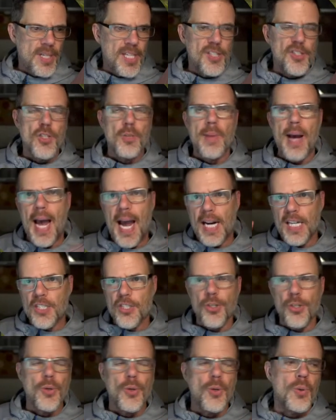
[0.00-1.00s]
brings you
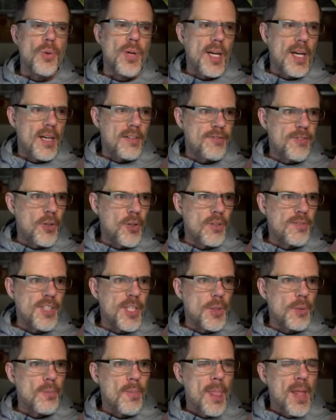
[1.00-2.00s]
back to full
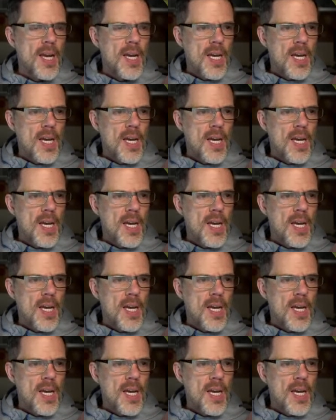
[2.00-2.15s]
view.